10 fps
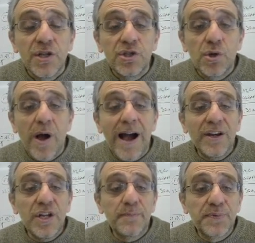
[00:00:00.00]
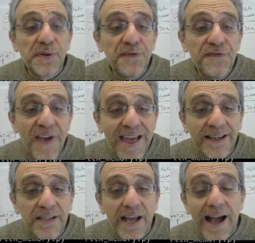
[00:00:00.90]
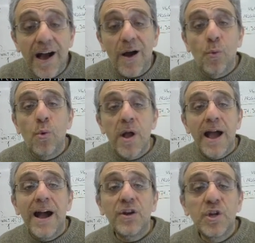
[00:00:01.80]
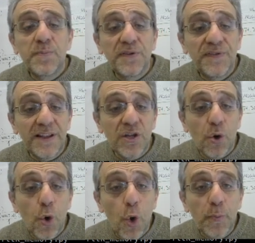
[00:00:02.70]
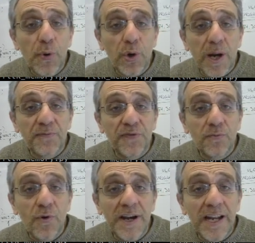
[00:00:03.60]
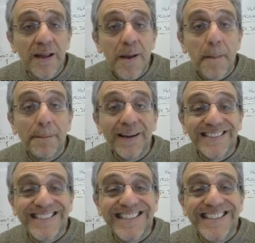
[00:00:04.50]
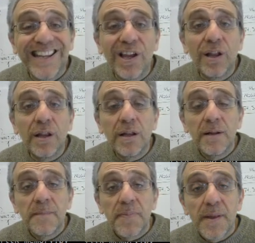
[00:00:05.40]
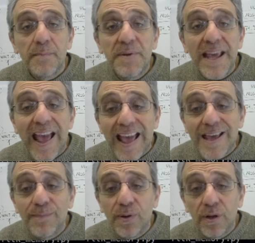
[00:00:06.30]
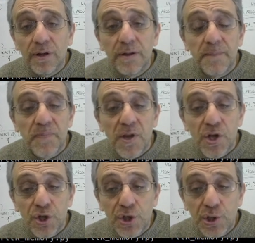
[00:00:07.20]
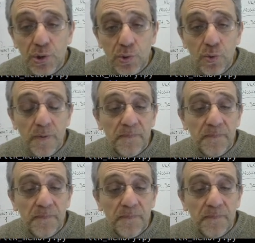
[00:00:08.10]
So how do you prevent how how do you prevent the whole program from running but still be able to